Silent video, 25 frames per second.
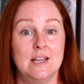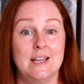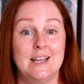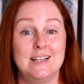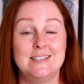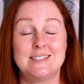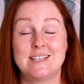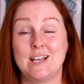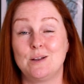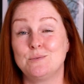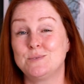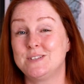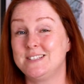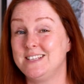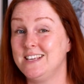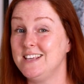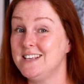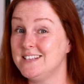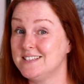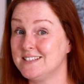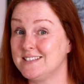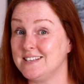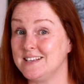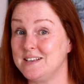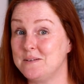It sounds
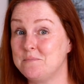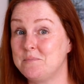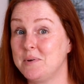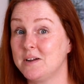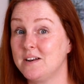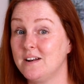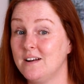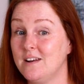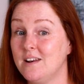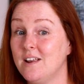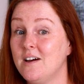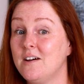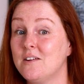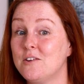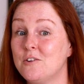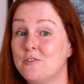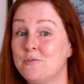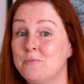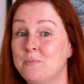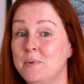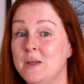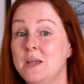easy, but a lot of